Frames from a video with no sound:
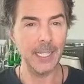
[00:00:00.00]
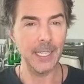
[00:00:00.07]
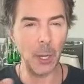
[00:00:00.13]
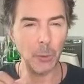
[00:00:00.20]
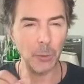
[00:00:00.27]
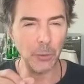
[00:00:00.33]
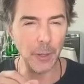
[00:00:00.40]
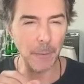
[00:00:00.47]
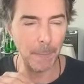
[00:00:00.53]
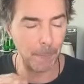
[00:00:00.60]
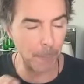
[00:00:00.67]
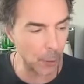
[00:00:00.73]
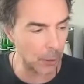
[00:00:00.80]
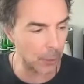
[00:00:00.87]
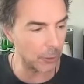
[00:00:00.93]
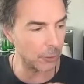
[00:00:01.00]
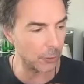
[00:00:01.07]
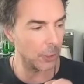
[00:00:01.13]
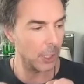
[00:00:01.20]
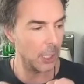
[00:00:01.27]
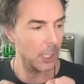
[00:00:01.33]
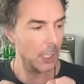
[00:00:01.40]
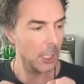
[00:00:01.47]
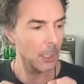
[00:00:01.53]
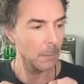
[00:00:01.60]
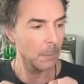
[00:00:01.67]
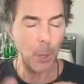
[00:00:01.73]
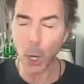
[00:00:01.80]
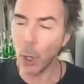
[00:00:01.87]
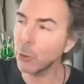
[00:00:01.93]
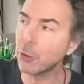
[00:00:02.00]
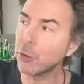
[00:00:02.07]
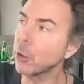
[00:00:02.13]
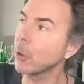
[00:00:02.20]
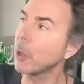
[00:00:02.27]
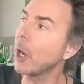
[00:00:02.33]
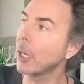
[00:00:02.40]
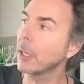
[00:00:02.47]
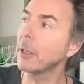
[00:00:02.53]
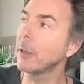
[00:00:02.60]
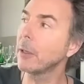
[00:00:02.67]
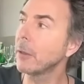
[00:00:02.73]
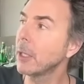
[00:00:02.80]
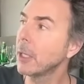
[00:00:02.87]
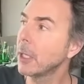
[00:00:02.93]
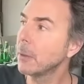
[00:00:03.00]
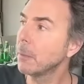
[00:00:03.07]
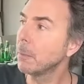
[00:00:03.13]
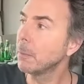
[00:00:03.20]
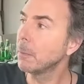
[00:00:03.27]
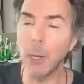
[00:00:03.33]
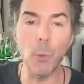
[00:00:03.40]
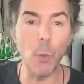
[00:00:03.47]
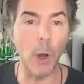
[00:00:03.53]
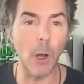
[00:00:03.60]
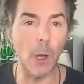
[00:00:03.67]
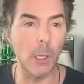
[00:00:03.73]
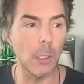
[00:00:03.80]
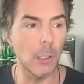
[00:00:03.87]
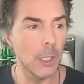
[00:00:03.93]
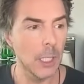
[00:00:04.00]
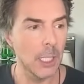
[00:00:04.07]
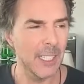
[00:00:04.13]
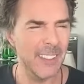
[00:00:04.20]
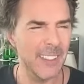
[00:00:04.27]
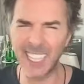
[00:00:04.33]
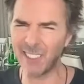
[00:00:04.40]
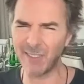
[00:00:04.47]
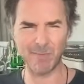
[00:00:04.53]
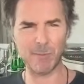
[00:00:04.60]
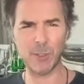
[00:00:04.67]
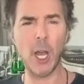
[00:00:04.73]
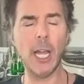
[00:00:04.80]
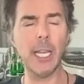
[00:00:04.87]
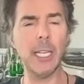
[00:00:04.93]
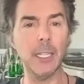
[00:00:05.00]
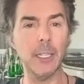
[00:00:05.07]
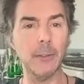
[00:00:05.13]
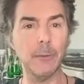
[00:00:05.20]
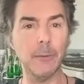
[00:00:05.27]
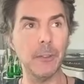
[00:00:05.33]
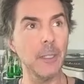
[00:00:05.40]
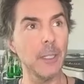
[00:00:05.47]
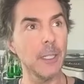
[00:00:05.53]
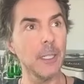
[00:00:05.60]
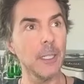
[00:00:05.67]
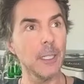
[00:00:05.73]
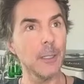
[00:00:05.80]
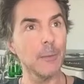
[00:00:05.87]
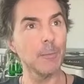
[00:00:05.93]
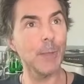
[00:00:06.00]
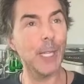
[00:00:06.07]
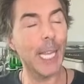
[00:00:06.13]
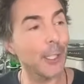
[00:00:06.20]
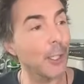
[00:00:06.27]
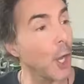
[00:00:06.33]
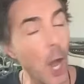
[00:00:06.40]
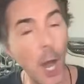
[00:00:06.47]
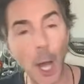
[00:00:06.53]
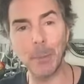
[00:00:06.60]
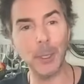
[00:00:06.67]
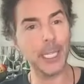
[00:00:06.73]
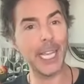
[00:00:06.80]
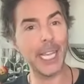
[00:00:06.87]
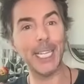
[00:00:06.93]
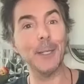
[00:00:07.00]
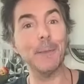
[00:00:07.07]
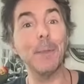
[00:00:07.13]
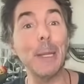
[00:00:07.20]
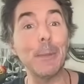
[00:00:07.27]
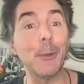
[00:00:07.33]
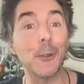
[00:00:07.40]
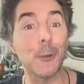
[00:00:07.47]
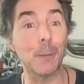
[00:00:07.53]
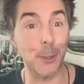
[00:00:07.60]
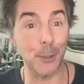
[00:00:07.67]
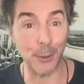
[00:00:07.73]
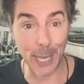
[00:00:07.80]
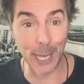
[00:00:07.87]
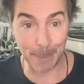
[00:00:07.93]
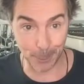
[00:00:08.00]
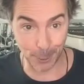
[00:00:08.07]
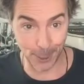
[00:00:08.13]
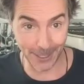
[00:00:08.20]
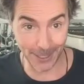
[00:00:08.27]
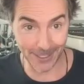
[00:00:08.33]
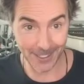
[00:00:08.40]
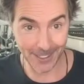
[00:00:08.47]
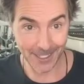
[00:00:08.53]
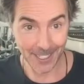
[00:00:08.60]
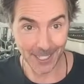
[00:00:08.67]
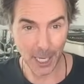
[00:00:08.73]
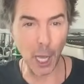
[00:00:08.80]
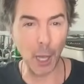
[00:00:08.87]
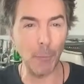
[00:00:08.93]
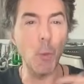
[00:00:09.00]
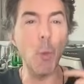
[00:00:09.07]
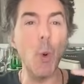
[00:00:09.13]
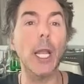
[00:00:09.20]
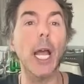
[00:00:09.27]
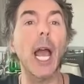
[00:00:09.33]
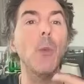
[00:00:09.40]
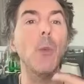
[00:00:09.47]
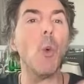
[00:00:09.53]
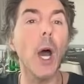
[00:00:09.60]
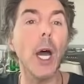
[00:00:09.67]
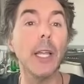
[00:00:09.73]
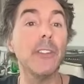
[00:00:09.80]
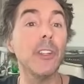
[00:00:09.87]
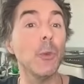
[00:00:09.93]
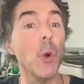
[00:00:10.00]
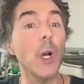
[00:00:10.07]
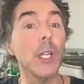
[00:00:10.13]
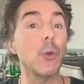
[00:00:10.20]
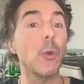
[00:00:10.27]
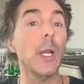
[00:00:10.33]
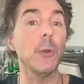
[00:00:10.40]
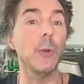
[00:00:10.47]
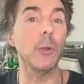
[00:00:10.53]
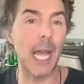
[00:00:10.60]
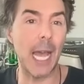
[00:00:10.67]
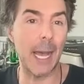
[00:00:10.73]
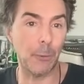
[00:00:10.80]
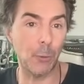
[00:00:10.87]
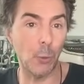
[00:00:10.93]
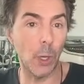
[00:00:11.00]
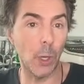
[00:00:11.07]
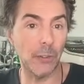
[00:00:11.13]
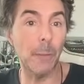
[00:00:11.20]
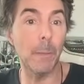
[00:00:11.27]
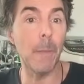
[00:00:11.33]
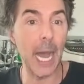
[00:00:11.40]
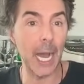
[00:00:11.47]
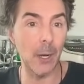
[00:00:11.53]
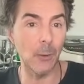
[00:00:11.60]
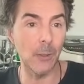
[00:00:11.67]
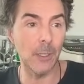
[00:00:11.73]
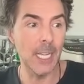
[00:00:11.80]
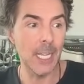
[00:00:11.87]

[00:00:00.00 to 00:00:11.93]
That was the first poster on my wall that kind of it complicated people's perception of right. what I was and what 21 laps was about.